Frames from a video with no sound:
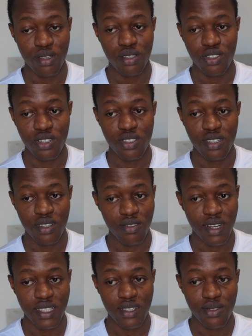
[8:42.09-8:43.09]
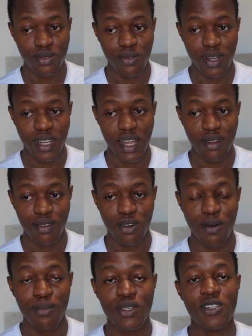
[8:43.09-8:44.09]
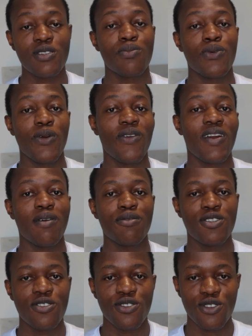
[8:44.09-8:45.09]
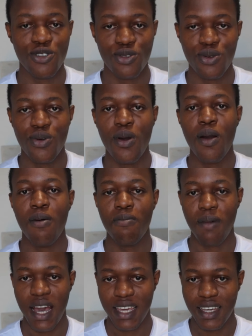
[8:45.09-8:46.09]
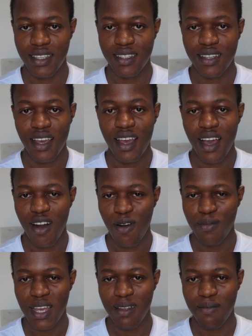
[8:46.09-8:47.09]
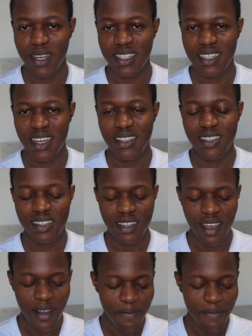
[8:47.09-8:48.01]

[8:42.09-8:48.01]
you just didn't write it well, how the computer is programmed to mark it. I hope that makes sense.